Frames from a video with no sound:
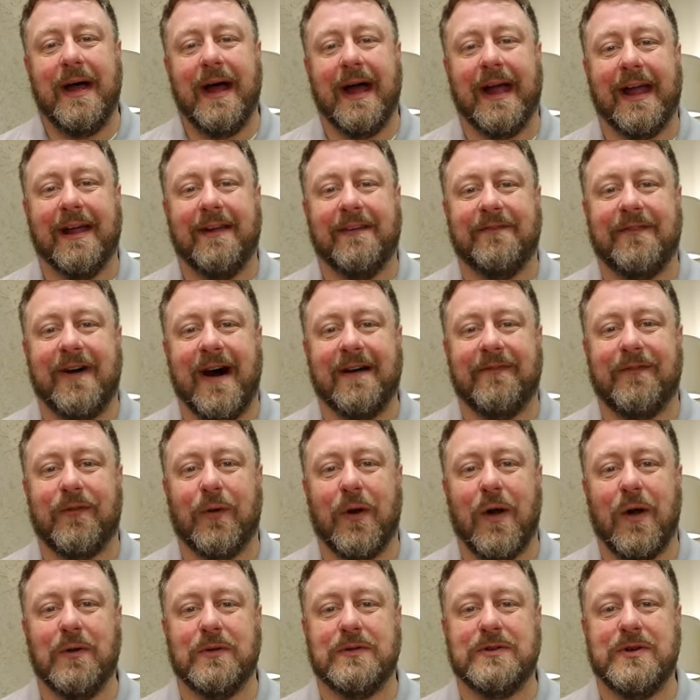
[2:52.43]
Again,
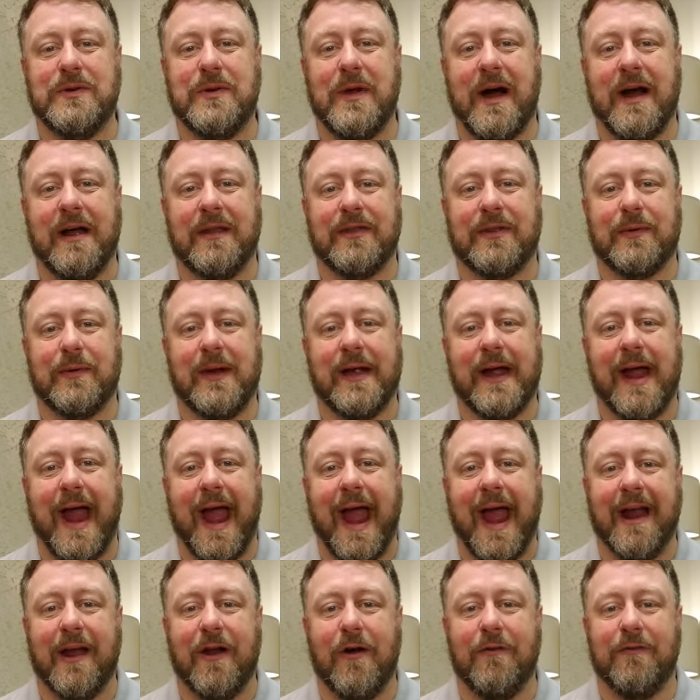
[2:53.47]
540 293
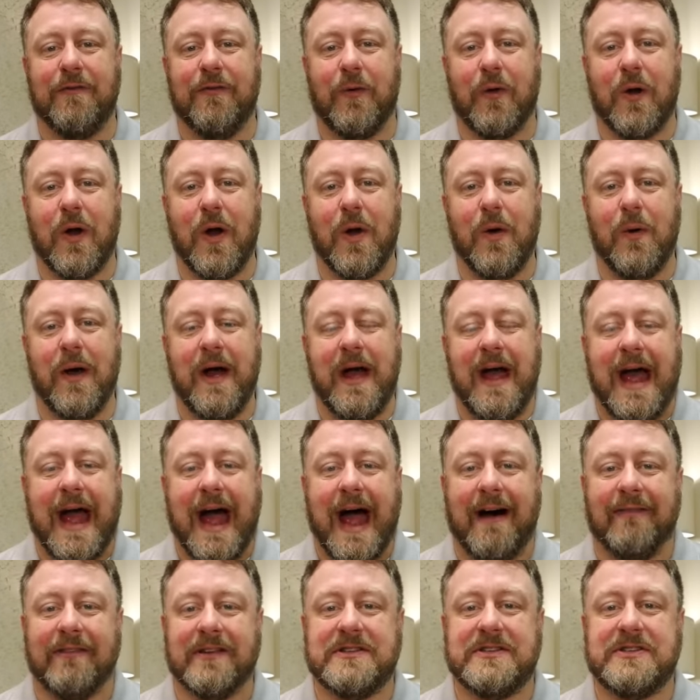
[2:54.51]
8040.
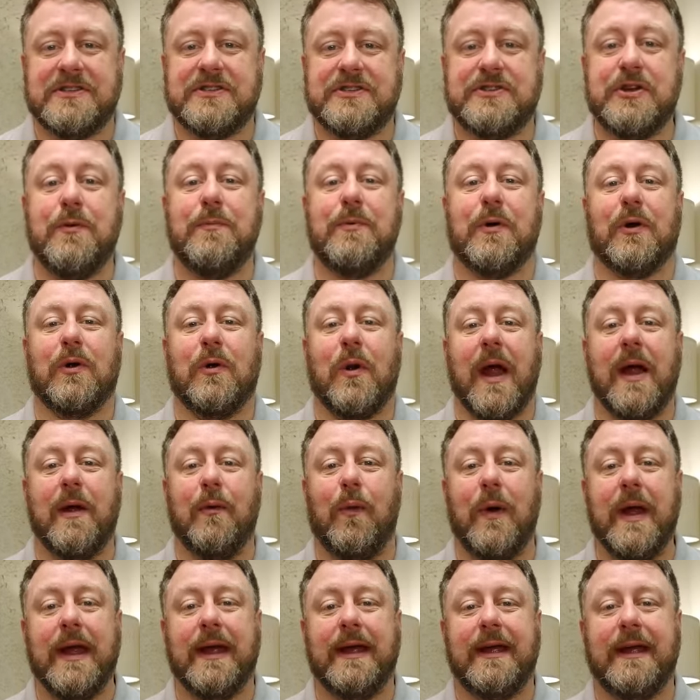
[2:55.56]
Have a super great
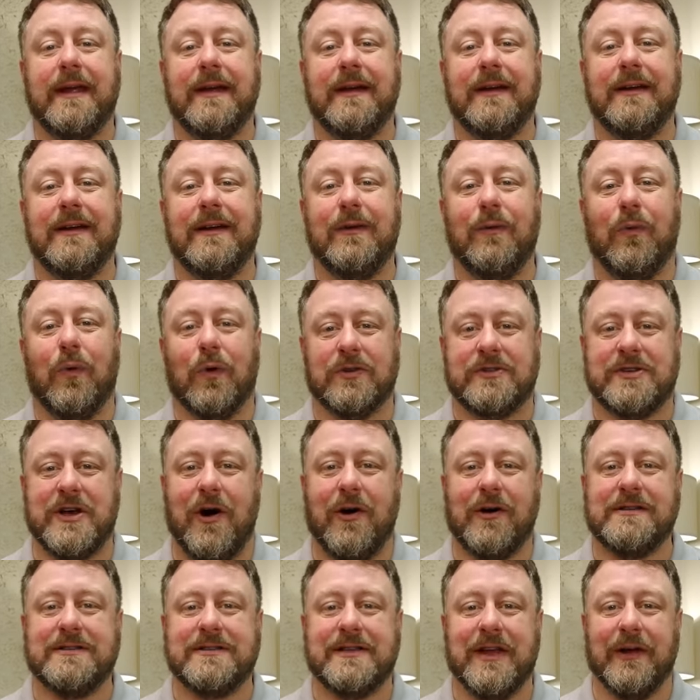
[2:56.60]
week. We'll
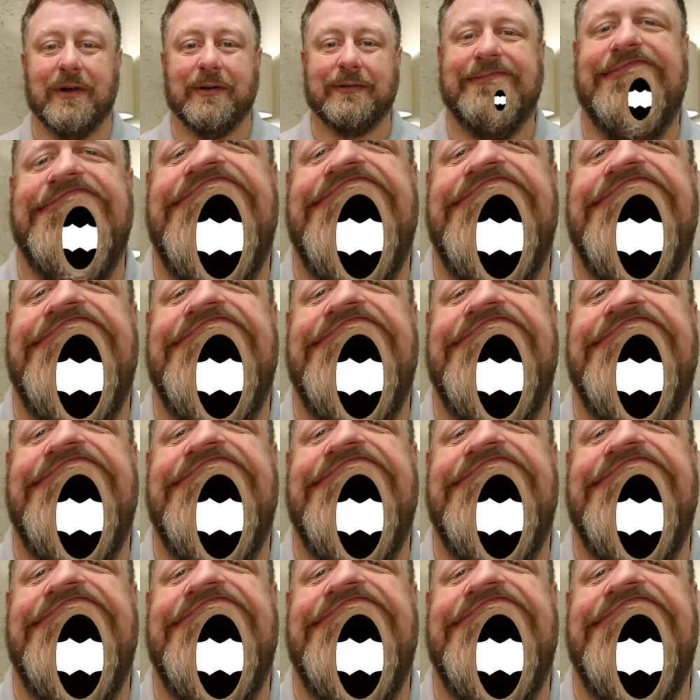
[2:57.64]
talk soon.